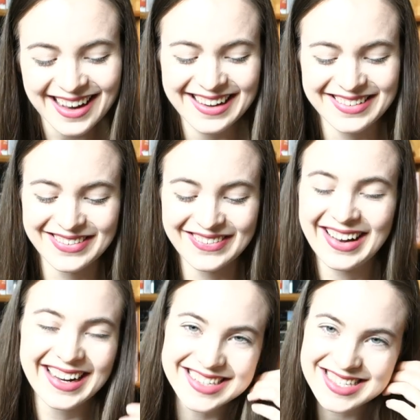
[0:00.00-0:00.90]
I don't know
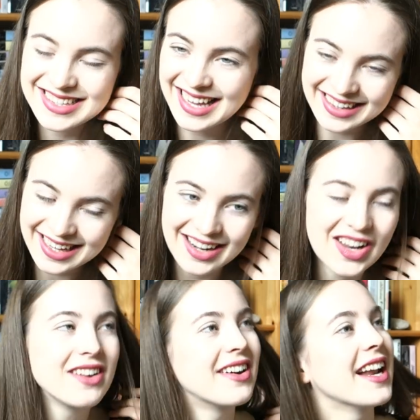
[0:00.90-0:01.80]
why I just like that a
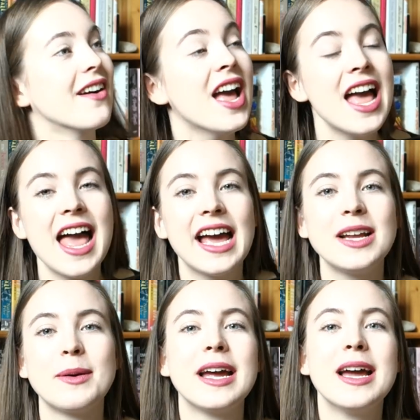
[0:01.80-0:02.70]
lot right now.
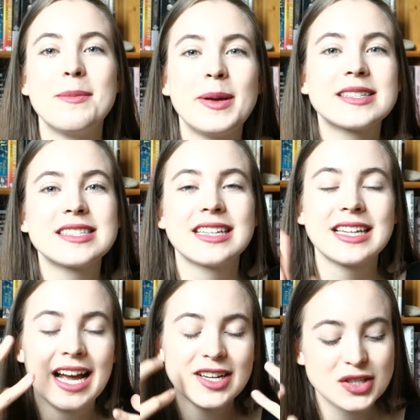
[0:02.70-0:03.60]
Anyway,
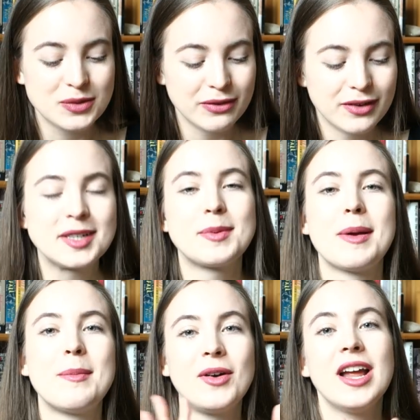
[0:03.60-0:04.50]
basically, I just refreshed my
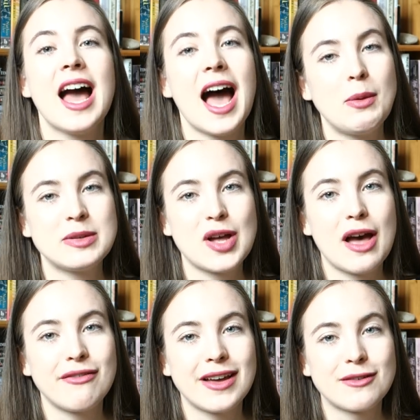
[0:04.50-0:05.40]
memory. I was not
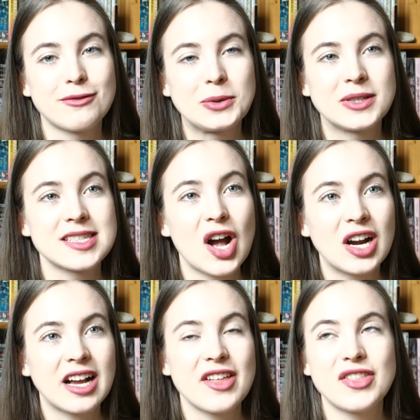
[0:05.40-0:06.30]
a fan of Ronan's
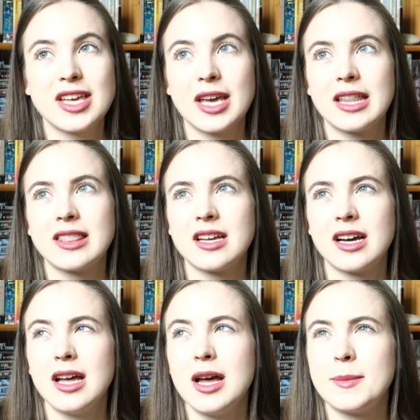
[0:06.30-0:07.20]
arc. I think
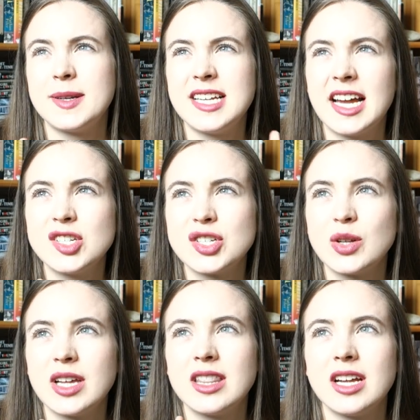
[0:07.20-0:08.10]
the potential
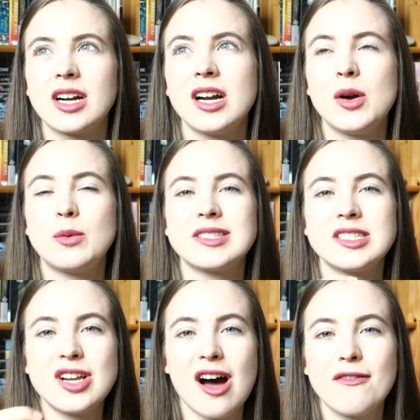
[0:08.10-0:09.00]
in there was
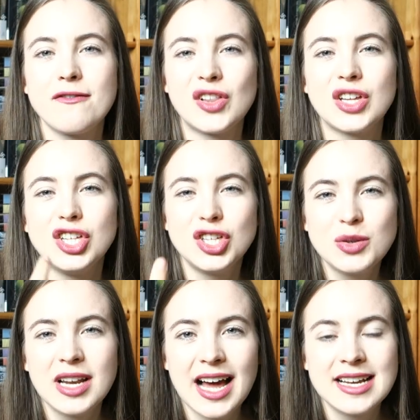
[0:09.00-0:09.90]
not fully
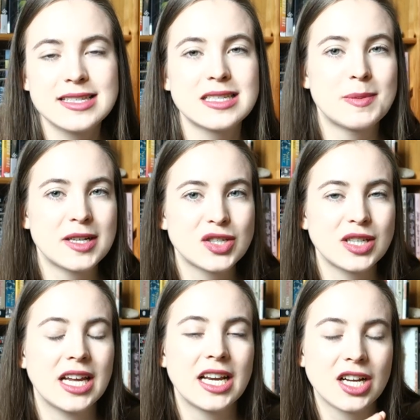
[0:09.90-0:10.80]
utilized,
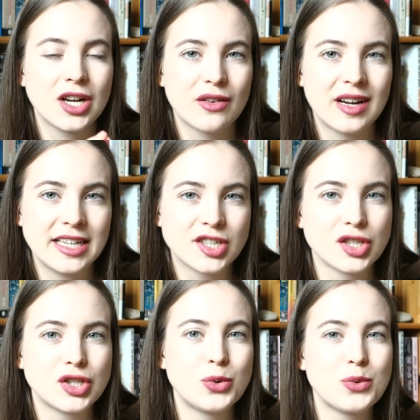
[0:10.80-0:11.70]
especially in
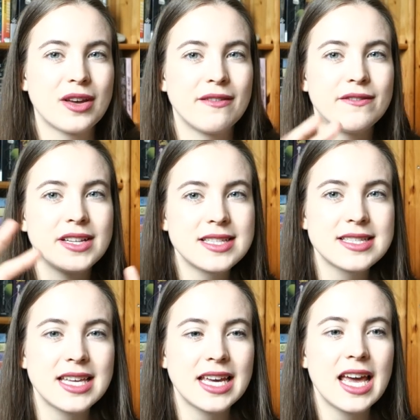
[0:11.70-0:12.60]
correlation to
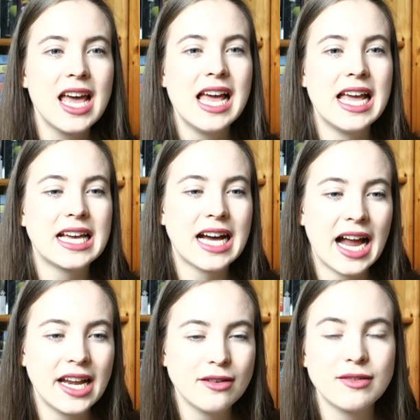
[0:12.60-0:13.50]
Kavinsky. It
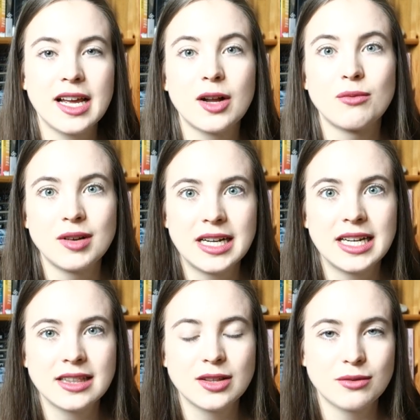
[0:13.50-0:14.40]
kind of, like,
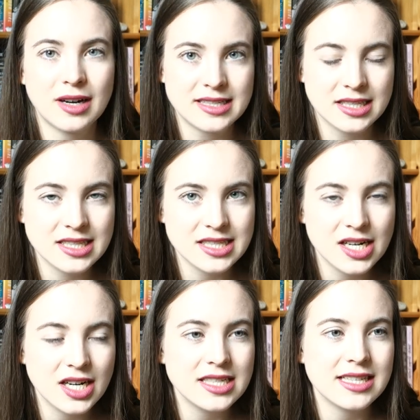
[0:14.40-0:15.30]
reading the rest of the
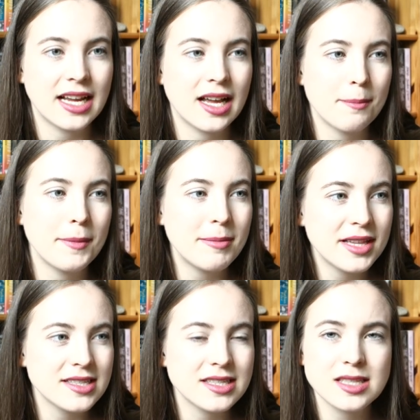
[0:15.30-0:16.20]
series, like, maybe
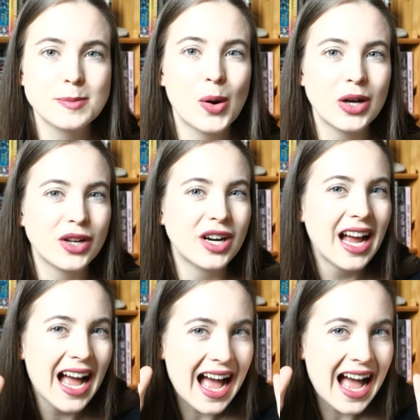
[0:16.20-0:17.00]
this is a spoiler.